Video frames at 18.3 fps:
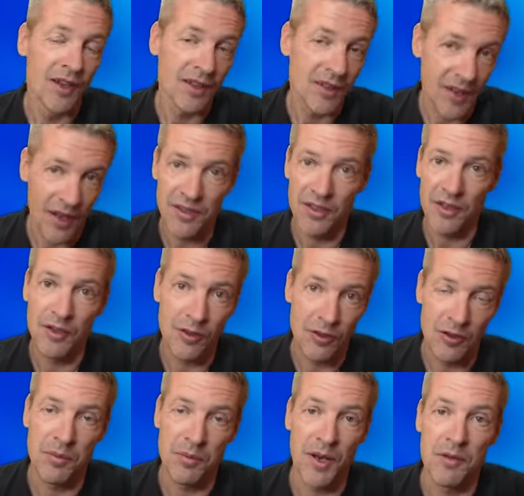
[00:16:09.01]

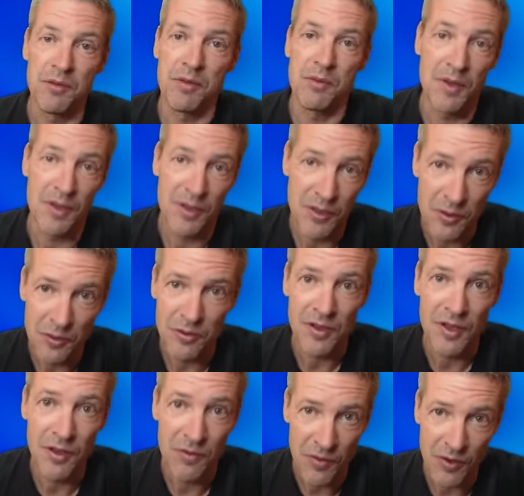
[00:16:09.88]
tactically black will be in
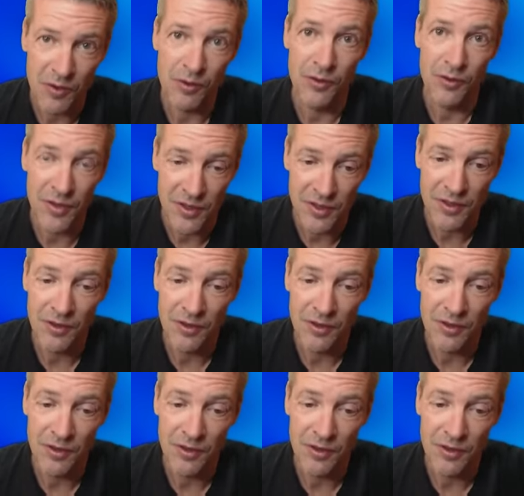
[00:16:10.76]
huge difficulty.